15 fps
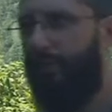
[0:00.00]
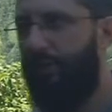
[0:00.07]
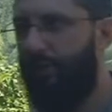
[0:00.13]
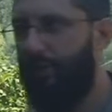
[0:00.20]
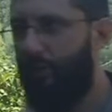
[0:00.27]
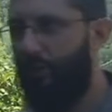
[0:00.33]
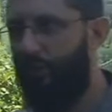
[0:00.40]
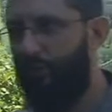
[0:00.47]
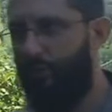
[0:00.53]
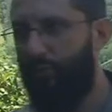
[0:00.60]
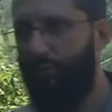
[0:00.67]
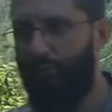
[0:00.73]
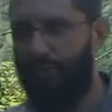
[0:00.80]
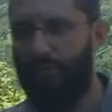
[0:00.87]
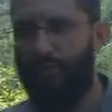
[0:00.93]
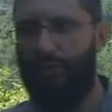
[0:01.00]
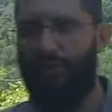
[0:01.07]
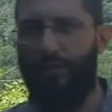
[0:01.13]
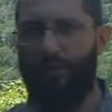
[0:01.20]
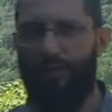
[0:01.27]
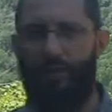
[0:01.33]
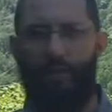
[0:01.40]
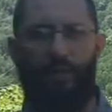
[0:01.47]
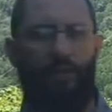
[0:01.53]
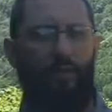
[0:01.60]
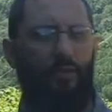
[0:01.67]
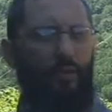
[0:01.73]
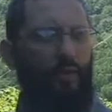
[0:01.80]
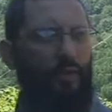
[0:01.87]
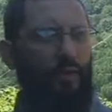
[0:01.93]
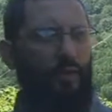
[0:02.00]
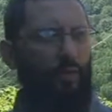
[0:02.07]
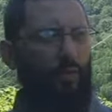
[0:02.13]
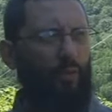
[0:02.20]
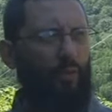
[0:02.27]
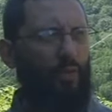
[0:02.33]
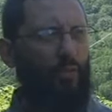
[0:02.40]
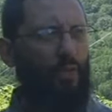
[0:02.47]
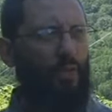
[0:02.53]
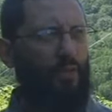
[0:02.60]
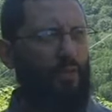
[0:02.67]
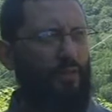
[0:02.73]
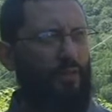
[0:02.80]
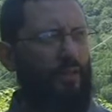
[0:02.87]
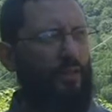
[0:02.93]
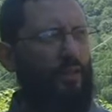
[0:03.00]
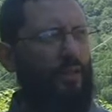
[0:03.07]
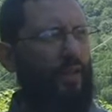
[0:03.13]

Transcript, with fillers: some of these more important studies, and then we're going to be